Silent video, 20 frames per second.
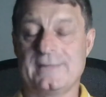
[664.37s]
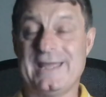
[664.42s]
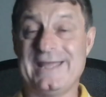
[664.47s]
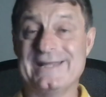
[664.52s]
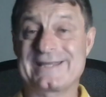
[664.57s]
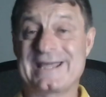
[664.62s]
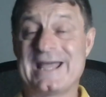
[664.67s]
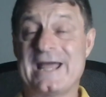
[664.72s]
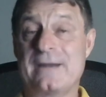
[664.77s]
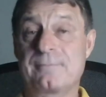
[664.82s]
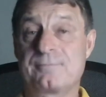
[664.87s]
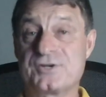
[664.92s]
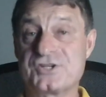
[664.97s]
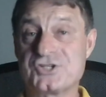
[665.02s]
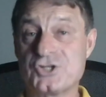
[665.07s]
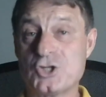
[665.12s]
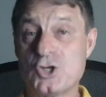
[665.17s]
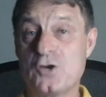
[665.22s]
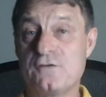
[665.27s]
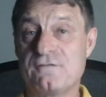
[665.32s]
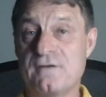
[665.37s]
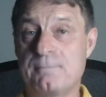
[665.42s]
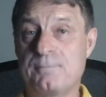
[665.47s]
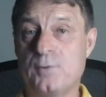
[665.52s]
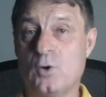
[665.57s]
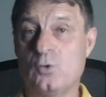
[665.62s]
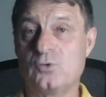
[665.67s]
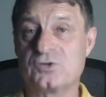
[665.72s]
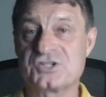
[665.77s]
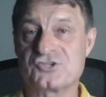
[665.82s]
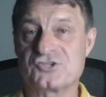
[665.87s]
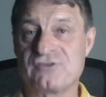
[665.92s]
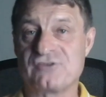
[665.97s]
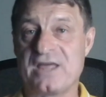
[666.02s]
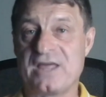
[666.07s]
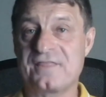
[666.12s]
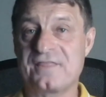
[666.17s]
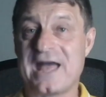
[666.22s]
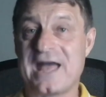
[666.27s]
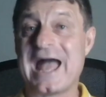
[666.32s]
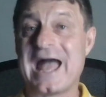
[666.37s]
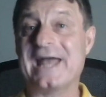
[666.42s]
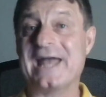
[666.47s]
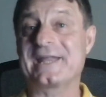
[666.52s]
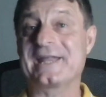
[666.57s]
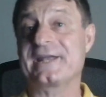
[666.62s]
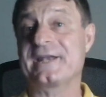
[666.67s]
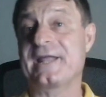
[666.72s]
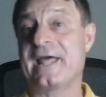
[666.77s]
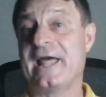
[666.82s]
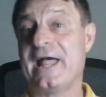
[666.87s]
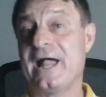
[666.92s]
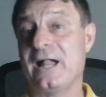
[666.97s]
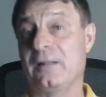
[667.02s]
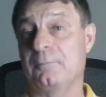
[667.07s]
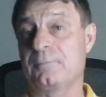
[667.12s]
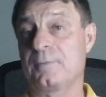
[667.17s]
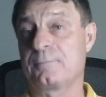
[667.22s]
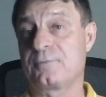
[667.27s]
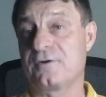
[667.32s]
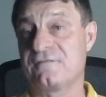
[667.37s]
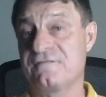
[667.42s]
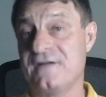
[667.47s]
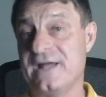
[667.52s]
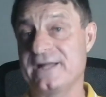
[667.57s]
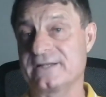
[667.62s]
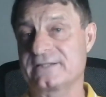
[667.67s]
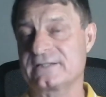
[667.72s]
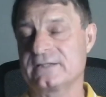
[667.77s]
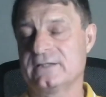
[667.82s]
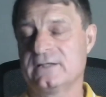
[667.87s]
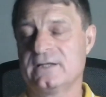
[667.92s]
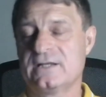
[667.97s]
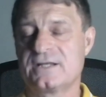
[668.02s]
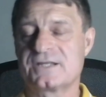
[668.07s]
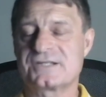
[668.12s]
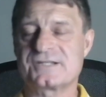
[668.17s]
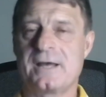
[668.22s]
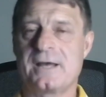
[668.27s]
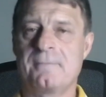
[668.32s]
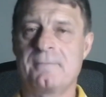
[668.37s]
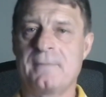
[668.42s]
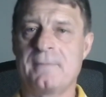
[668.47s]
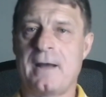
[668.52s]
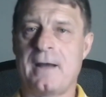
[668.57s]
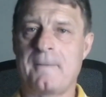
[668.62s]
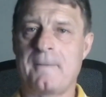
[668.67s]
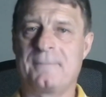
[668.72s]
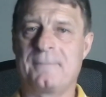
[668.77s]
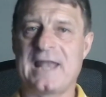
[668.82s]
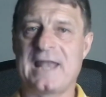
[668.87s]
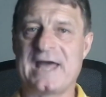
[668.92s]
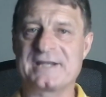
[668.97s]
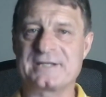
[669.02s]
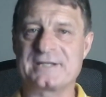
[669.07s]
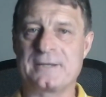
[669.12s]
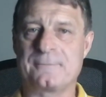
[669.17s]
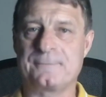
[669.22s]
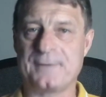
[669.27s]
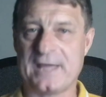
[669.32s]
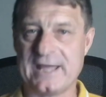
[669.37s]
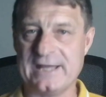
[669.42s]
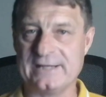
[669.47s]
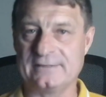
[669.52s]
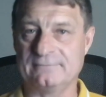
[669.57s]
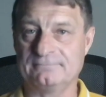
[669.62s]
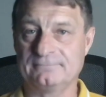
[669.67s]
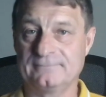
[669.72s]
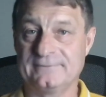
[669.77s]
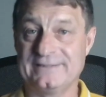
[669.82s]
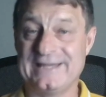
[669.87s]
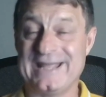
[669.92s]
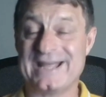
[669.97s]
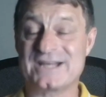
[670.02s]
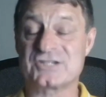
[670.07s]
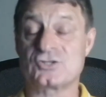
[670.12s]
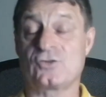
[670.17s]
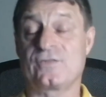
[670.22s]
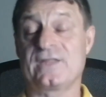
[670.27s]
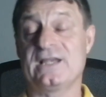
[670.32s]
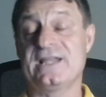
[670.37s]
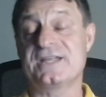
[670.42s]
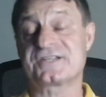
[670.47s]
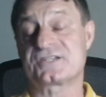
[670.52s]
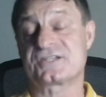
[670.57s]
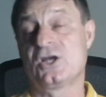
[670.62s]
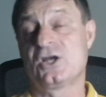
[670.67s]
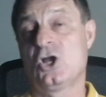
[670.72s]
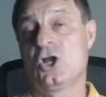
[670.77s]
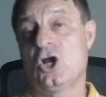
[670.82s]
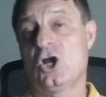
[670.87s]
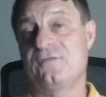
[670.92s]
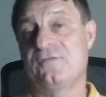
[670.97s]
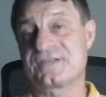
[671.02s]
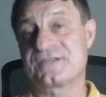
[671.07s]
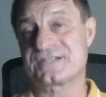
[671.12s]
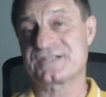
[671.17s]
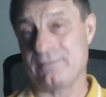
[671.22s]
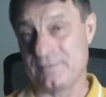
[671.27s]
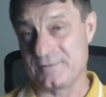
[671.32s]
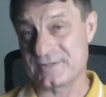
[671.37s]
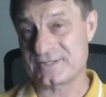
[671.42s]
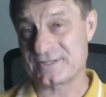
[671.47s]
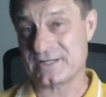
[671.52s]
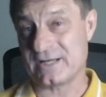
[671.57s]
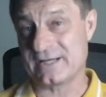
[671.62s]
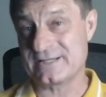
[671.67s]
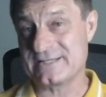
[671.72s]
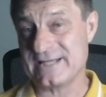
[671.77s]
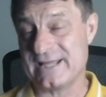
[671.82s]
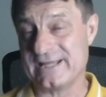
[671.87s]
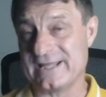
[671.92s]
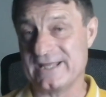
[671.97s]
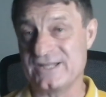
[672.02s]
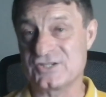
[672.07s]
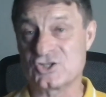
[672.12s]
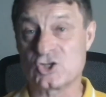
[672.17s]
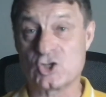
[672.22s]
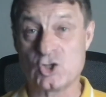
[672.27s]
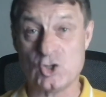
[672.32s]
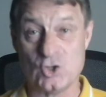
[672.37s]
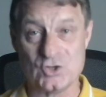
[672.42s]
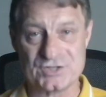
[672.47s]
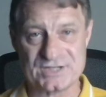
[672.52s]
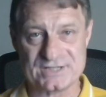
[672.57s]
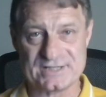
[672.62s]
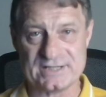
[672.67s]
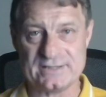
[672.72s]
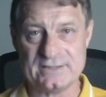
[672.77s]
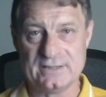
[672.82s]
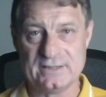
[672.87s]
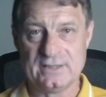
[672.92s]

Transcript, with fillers: It can preserve bone strength and it can help prevent some bladder pain. Next on the list of the supplements I take is quercetin.